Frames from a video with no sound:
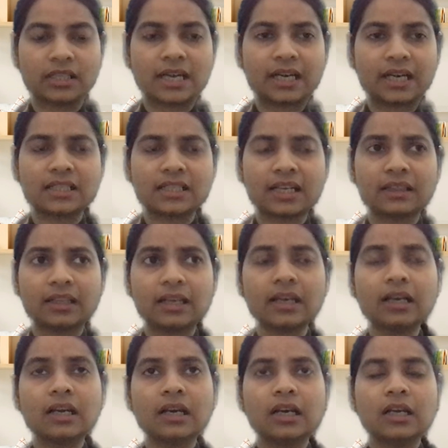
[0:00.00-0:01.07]
That is, I
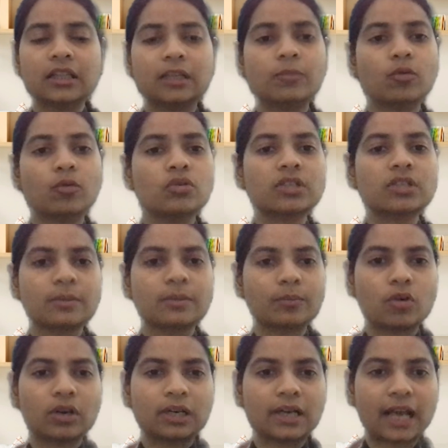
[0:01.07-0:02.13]
think, the most
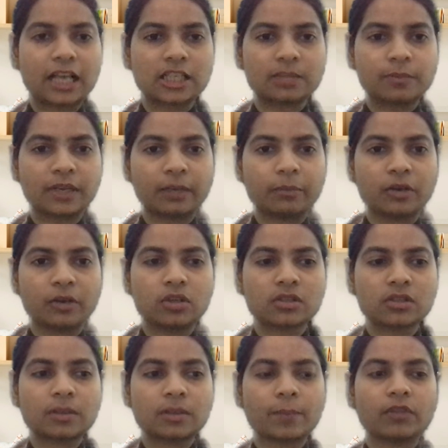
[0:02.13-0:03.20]
important aspect,
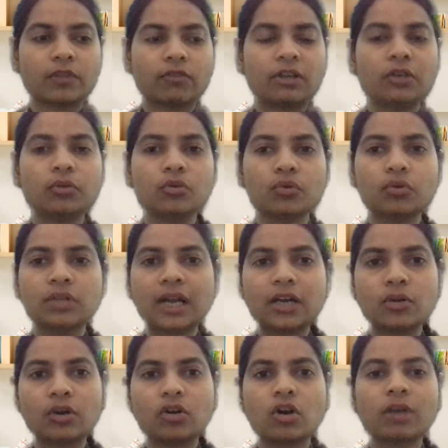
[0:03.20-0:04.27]
because when you know
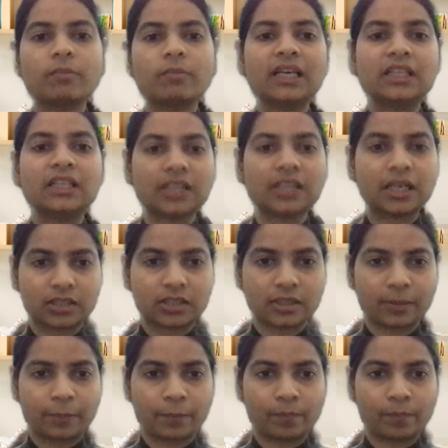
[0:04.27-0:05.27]
that you are not being judged